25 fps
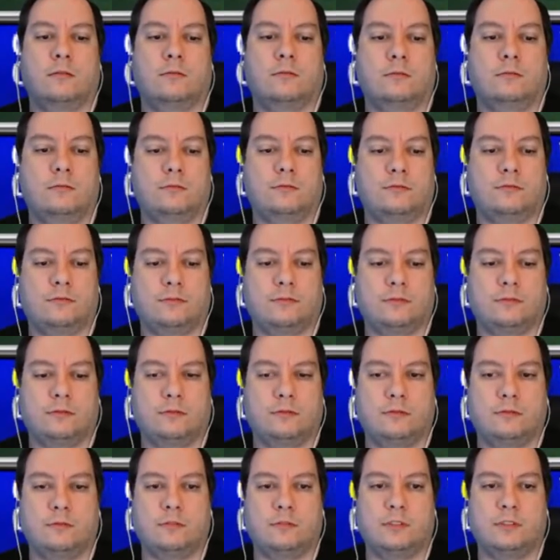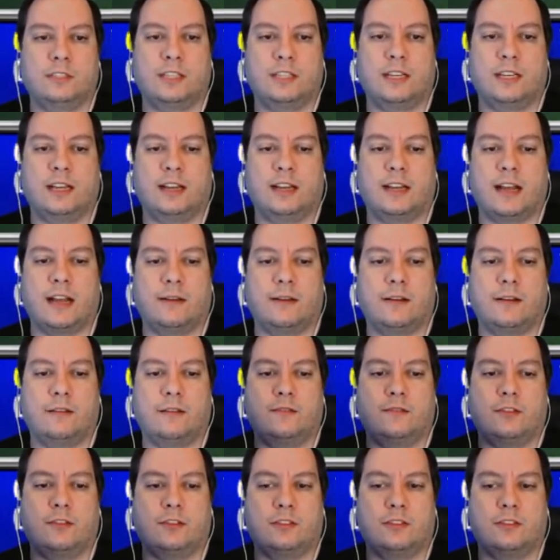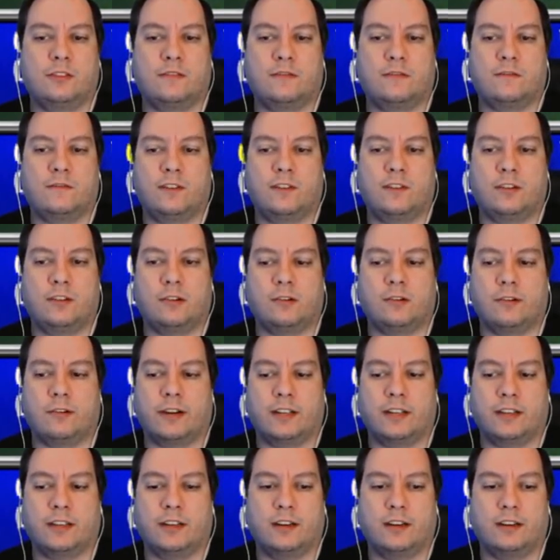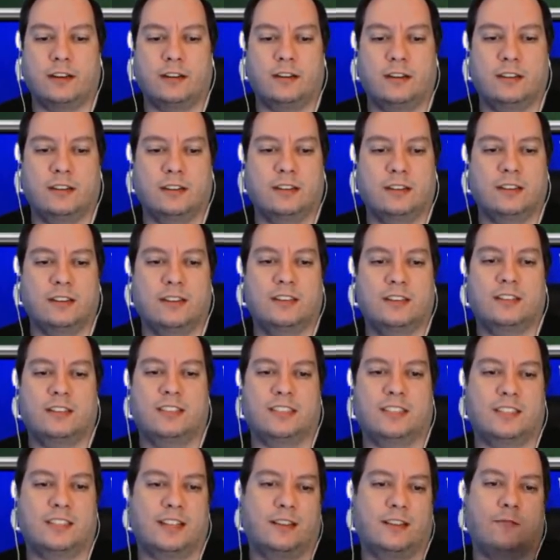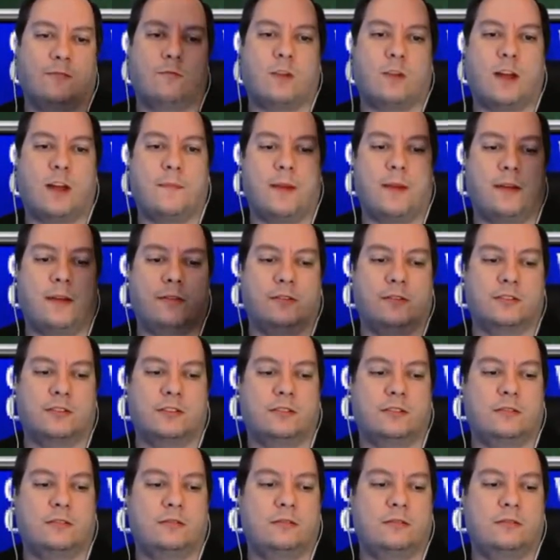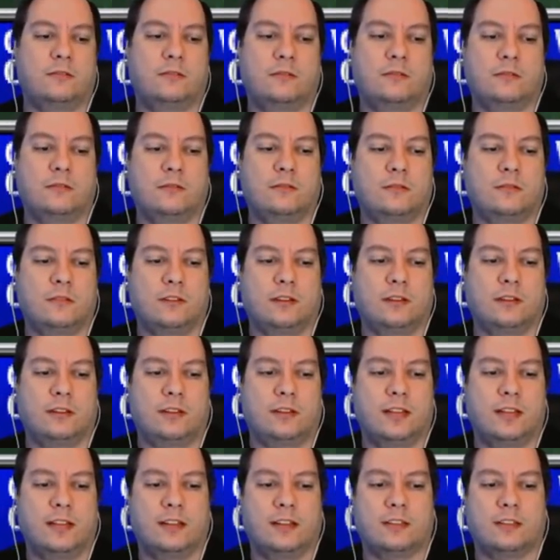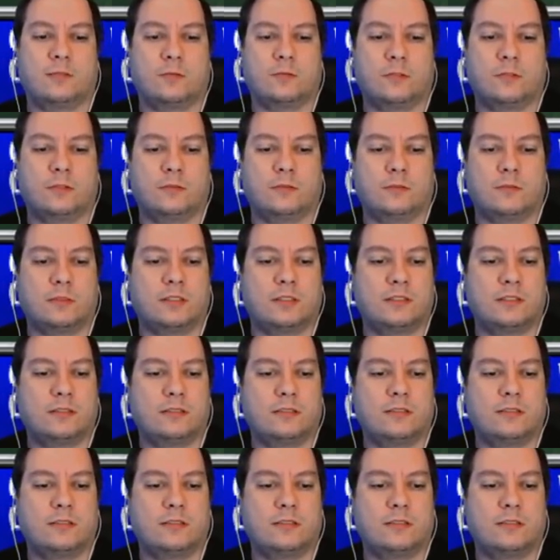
Oof. See, like, I'd love to use Fira right there. Just like wipe out those little Gigas worms.